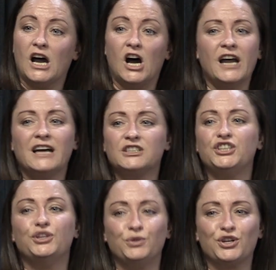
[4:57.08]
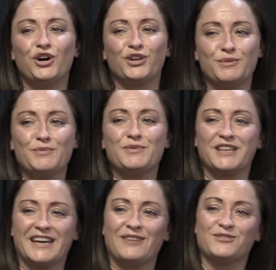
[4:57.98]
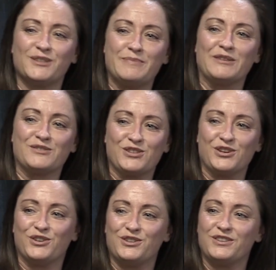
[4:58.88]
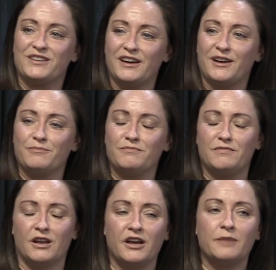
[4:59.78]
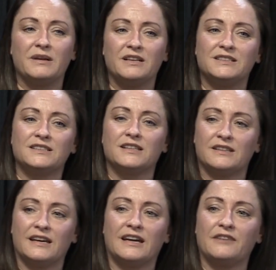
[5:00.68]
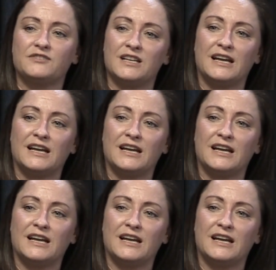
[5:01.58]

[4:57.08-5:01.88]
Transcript: I had a huge argument with the council about certain liabilities that they gave to